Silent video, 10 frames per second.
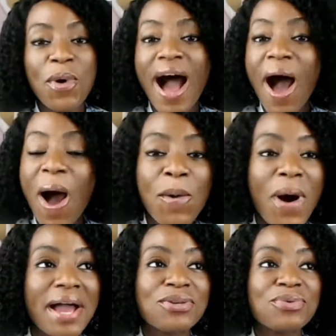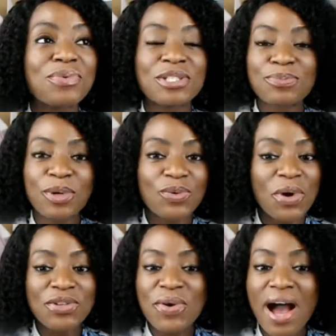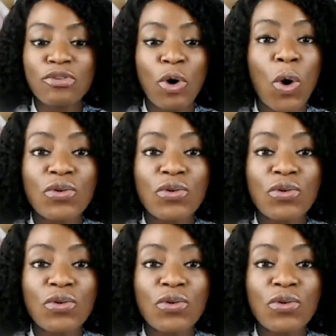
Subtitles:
How are you responding when you have